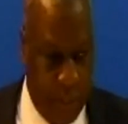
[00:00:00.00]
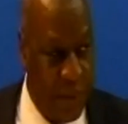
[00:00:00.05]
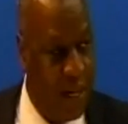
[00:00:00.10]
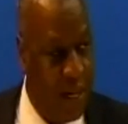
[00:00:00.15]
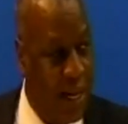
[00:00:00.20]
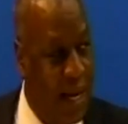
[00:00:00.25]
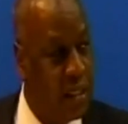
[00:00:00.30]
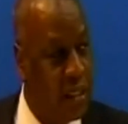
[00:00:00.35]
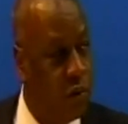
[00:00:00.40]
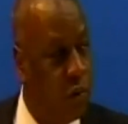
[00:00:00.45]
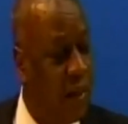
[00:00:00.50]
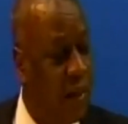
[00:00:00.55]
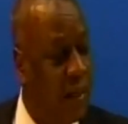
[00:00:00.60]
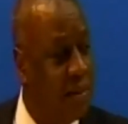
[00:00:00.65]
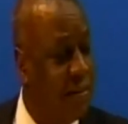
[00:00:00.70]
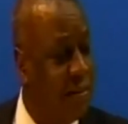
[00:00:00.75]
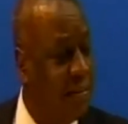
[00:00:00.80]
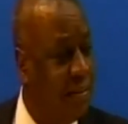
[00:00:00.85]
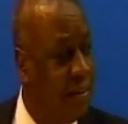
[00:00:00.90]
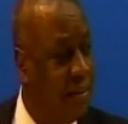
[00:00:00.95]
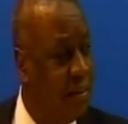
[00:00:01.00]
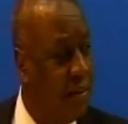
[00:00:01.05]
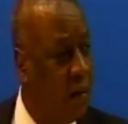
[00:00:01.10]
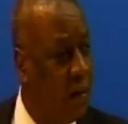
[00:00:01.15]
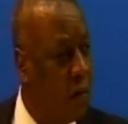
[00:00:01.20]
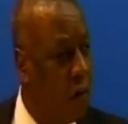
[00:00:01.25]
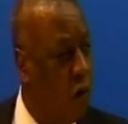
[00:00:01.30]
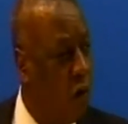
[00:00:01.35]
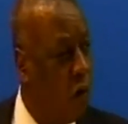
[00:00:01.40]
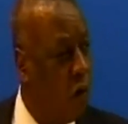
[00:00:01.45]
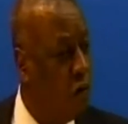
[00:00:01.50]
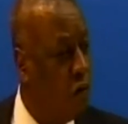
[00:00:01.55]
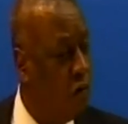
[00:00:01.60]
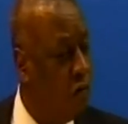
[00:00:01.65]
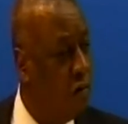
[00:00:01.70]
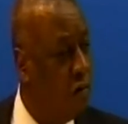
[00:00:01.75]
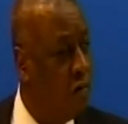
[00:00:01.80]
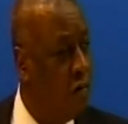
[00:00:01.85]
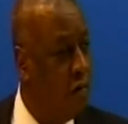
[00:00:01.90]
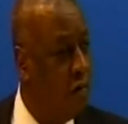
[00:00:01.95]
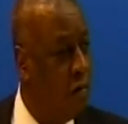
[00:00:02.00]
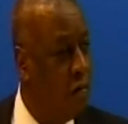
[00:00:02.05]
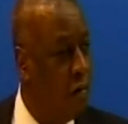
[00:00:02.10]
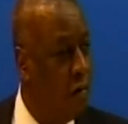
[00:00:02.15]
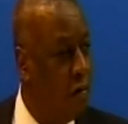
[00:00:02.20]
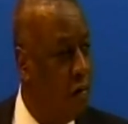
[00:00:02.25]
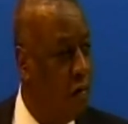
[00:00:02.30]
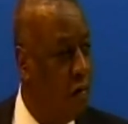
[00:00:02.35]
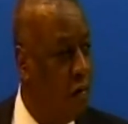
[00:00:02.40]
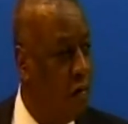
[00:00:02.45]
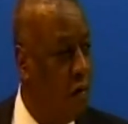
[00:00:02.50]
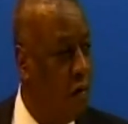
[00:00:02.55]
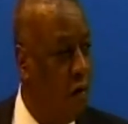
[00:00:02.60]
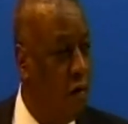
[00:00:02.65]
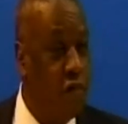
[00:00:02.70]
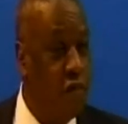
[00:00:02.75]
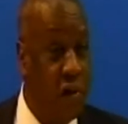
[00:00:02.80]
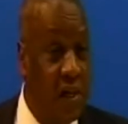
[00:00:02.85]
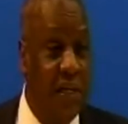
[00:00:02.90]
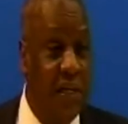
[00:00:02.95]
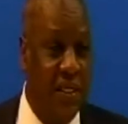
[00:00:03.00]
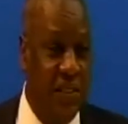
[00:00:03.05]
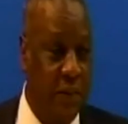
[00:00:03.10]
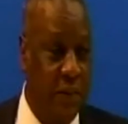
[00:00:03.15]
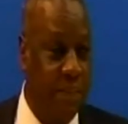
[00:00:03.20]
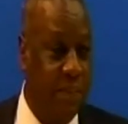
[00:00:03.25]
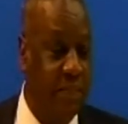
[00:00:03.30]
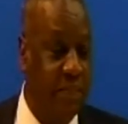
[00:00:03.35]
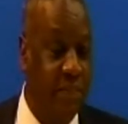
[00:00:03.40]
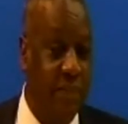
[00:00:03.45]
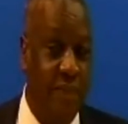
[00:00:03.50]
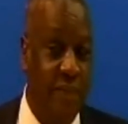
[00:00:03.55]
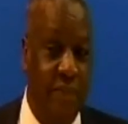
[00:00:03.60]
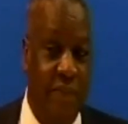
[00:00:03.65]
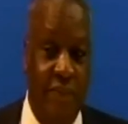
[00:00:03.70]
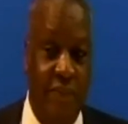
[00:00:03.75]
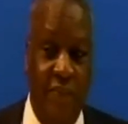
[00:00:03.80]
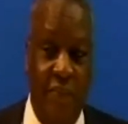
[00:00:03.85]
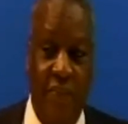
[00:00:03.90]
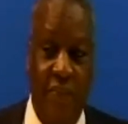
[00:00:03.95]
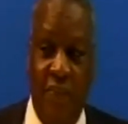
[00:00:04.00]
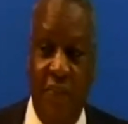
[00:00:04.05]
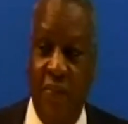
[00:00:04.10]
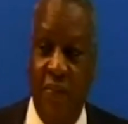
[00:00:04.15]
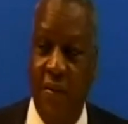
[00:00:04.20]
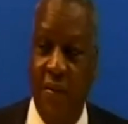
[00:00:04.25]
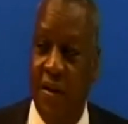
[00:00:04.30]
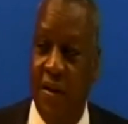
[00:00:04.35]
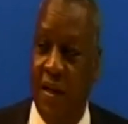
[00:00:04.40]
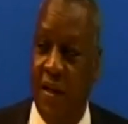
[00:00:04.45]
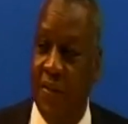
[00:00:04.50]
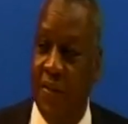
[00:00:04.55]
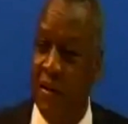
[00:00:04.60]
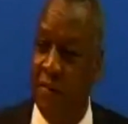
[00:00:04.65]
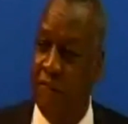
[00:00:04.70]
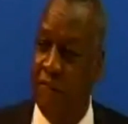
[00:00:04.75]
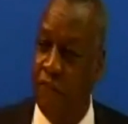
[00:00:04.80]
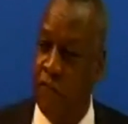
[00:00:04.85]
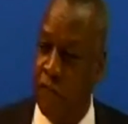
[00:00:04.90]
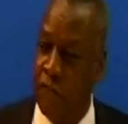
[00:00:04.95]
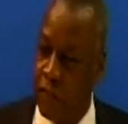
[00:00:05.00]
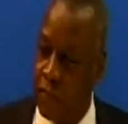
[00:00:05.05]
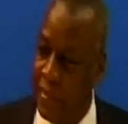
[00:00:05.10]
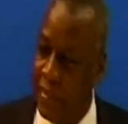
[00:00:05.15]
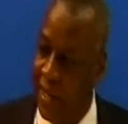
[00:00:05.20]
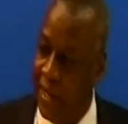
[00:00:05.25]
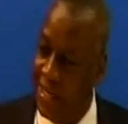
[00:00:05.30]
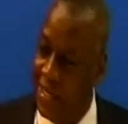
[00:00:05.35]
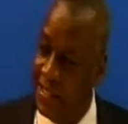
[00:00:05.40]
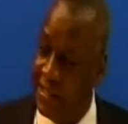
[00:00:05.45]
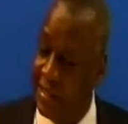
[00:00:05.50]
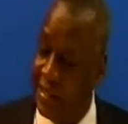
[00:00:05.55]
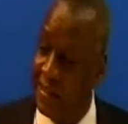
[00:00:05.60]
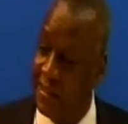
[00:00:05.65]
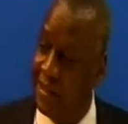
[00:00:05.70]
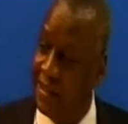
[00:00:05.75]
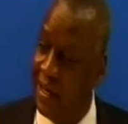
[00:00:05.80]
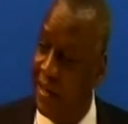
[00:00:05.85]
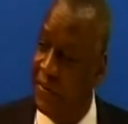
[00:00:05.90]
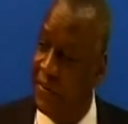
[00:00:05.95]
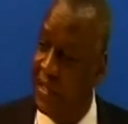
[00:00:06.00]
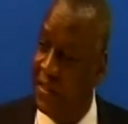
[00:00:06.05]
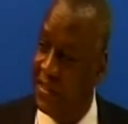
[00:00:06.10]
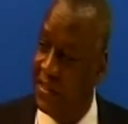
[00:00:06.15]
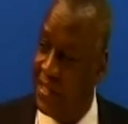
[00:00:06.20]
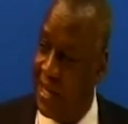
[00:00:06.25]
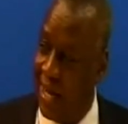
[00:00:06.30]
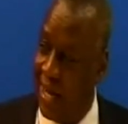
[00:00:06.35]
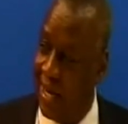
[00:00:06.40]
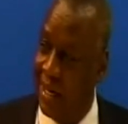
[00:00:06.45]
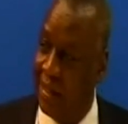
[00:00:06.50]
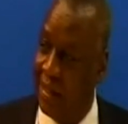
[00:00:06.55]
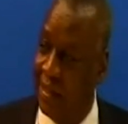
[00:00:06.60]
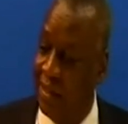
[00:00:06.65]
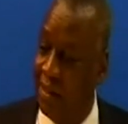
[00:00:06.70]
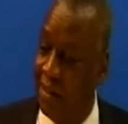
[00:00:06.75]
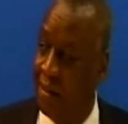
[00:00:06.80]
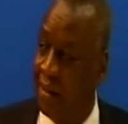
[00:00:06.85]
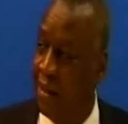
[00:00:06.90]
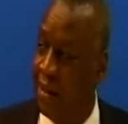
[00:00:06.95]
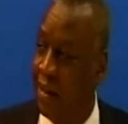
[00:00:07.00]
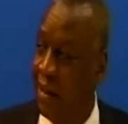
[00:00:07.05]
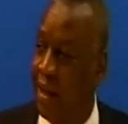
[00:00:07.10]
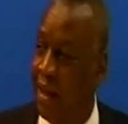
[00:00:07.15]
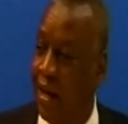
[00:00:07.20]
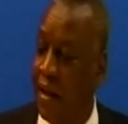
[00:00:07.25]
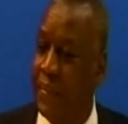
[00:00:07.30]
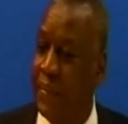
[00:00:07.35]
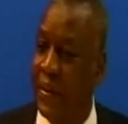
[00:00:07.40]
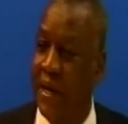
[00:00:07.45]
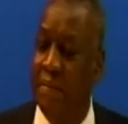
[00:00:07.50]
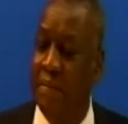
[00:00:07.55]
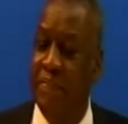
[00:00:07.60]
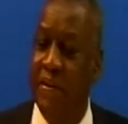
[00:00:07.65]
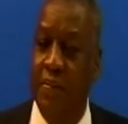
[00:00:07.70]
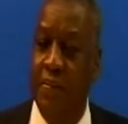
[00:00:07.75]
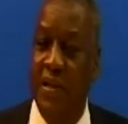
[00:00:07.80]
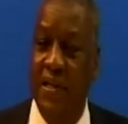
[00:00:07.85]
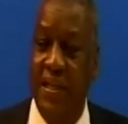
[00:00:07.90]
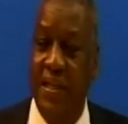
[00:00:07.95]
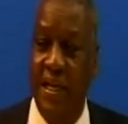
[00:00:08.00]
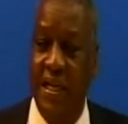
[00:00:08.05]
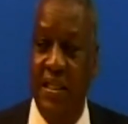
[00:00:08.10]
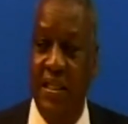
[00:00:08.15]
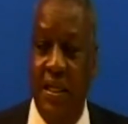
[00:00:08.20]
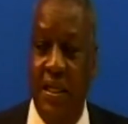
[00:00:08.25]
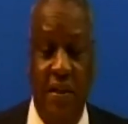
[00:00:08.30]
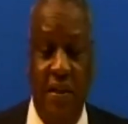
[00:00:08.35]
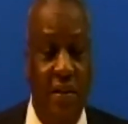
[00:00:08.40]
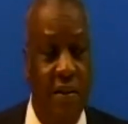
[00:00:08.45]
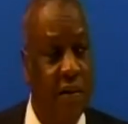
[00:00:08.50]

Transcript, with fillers: last one, the role of leadership in the formulation and the design and the implementation